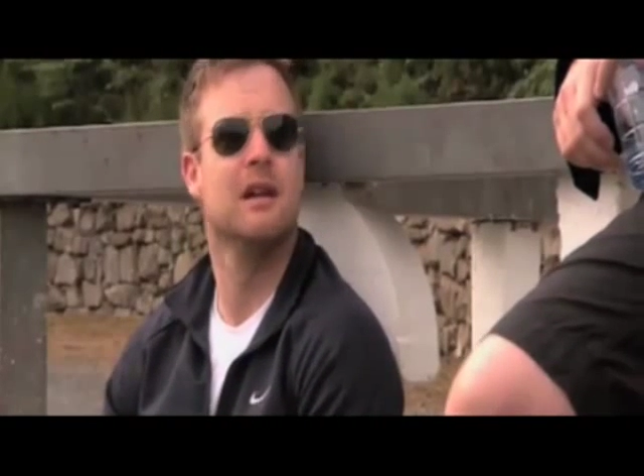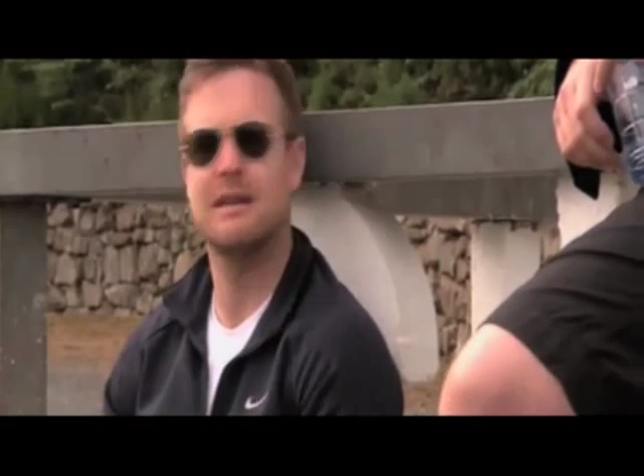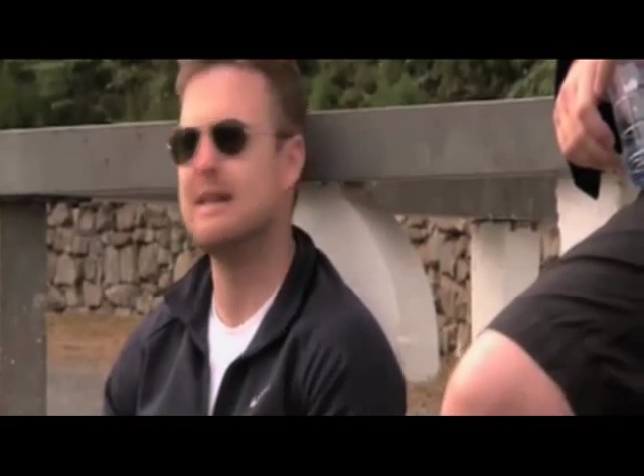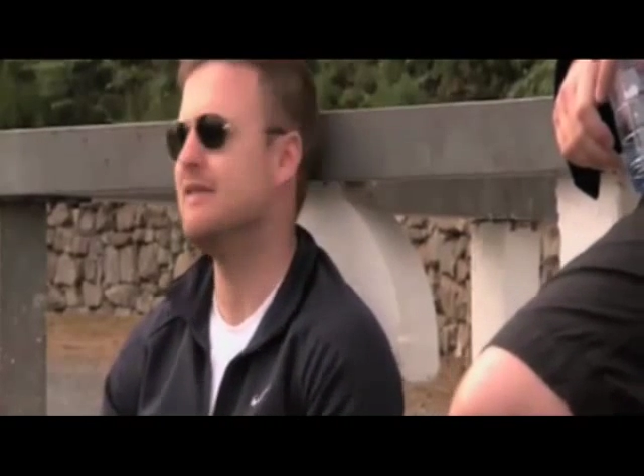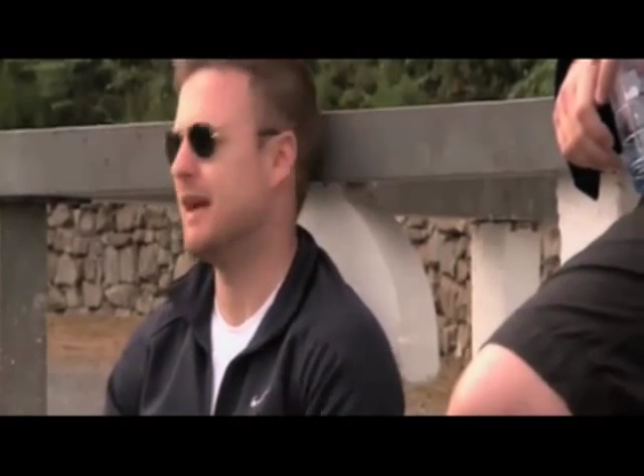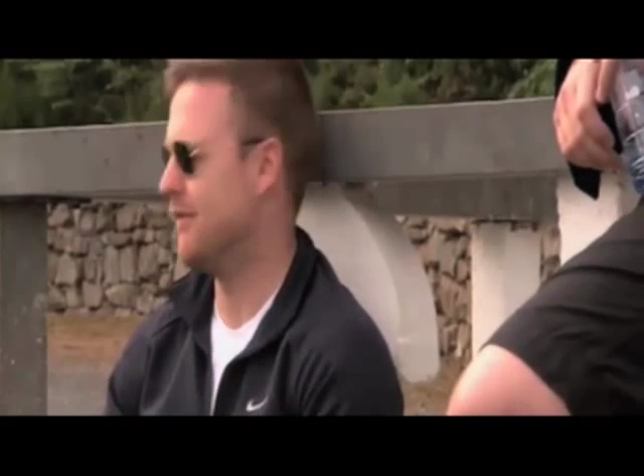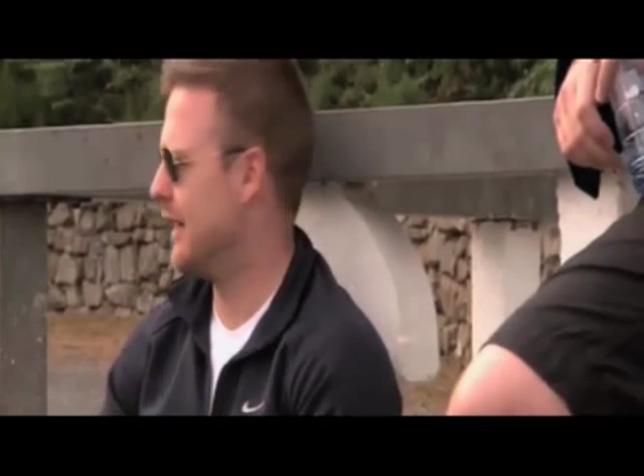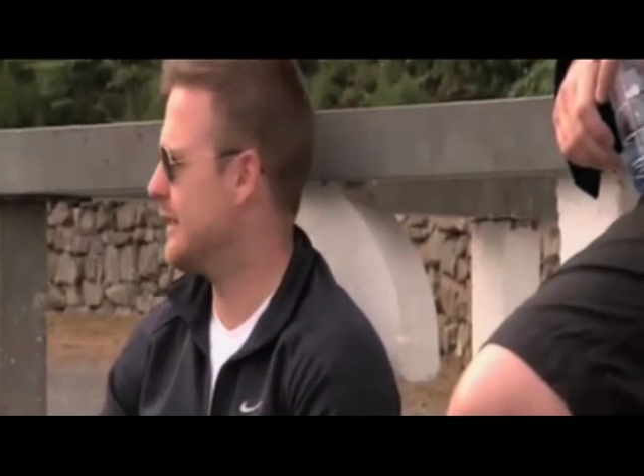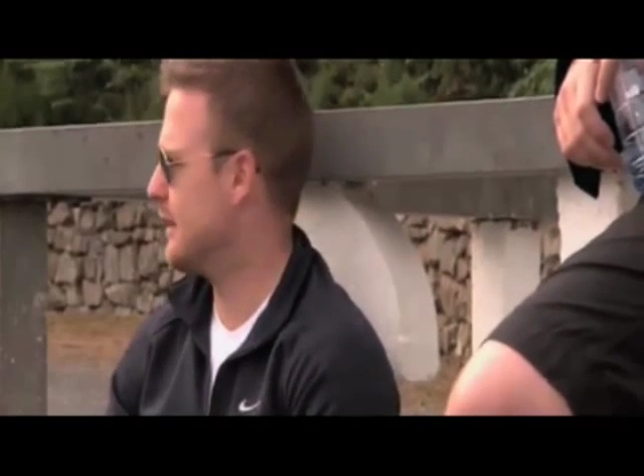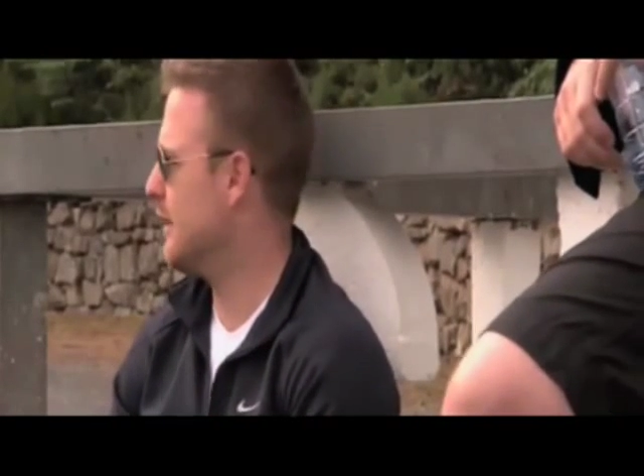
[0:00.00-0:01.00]
Let's leave that for
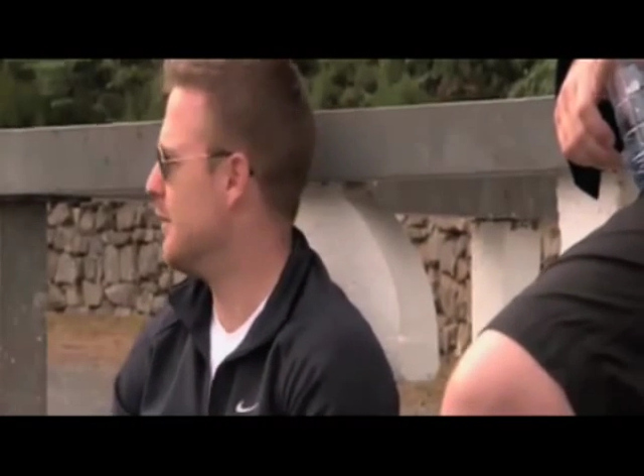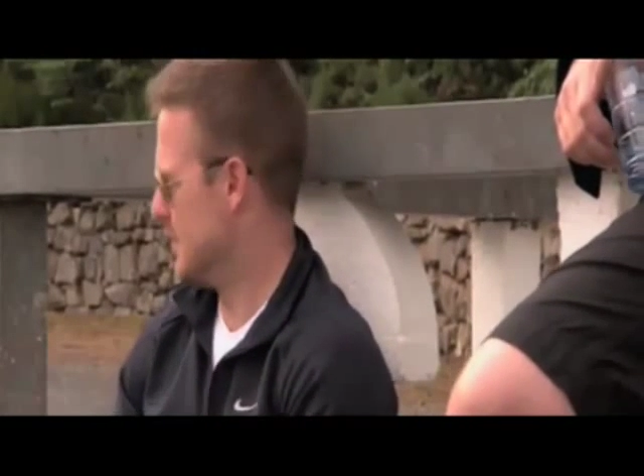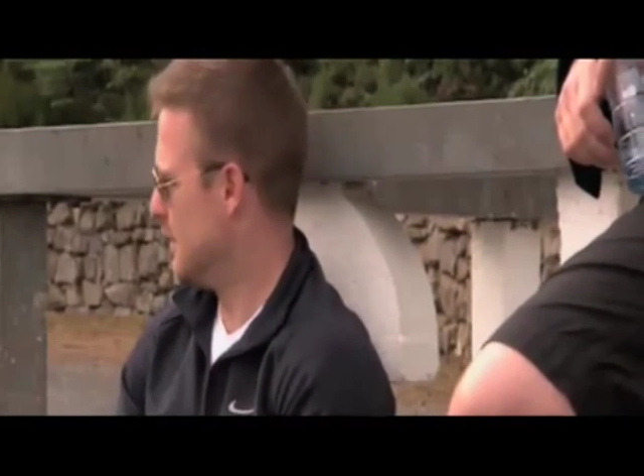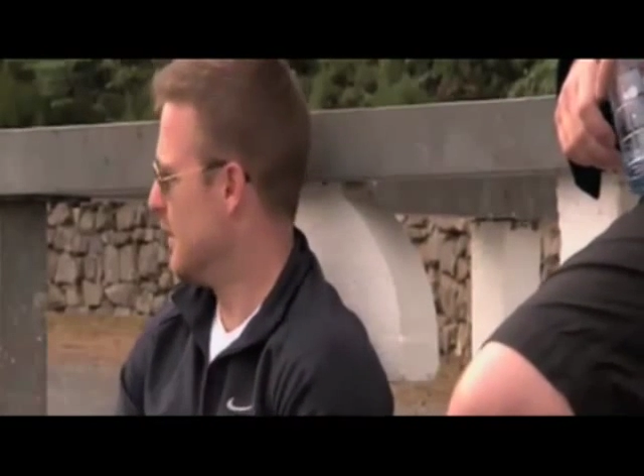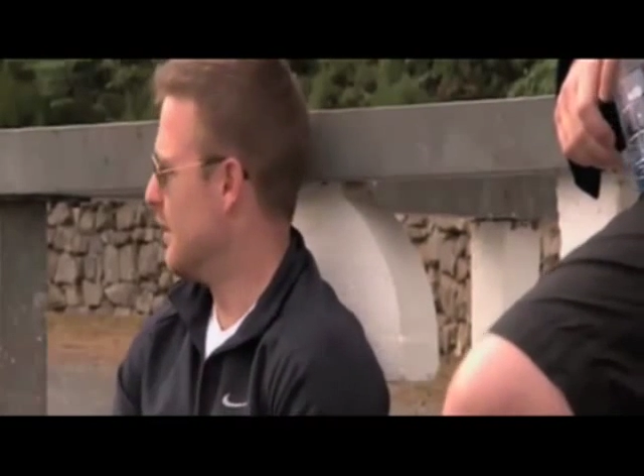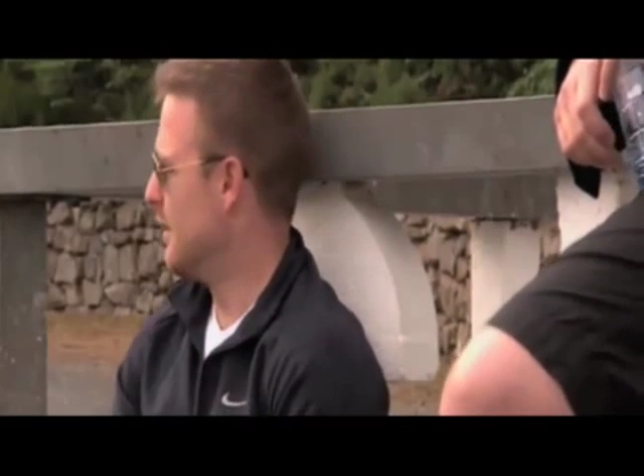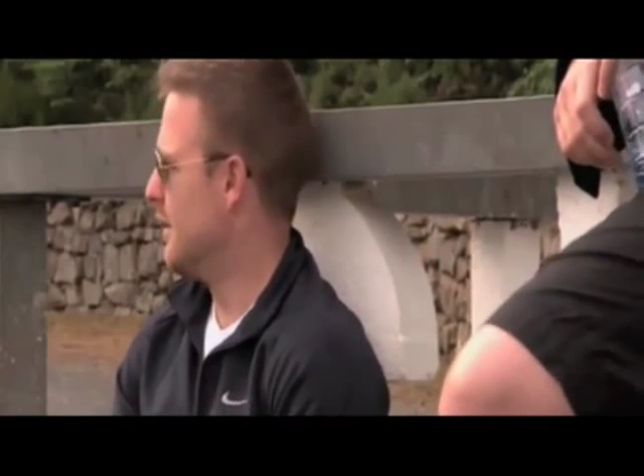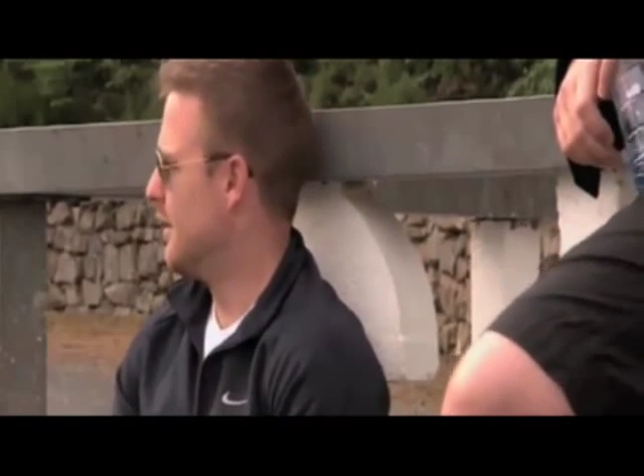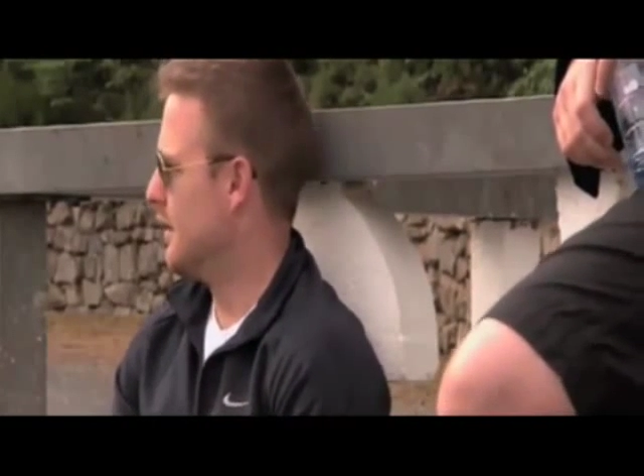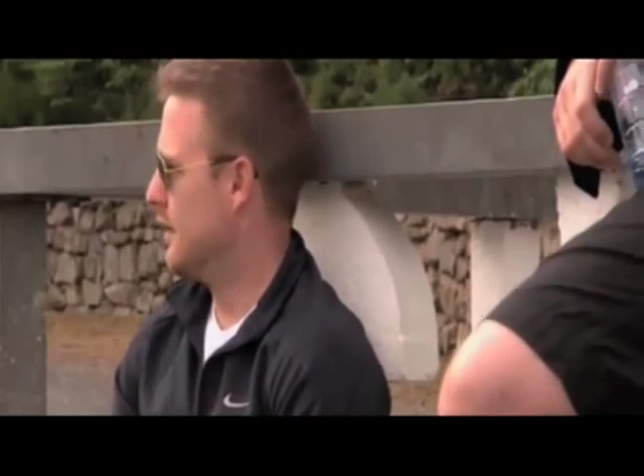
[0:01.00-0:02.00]
next time. Okay, you're happy
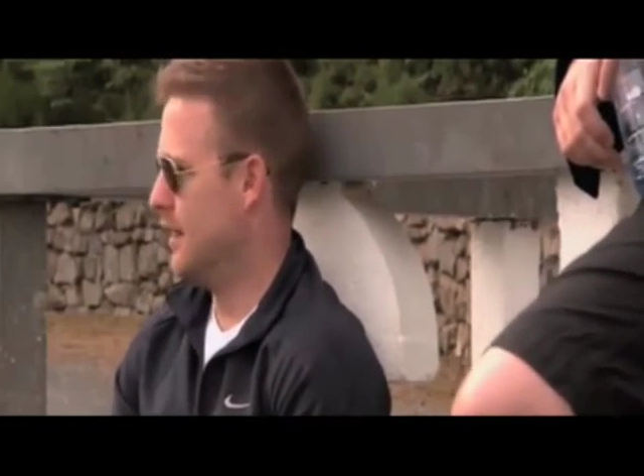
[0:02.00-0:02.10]
enough where you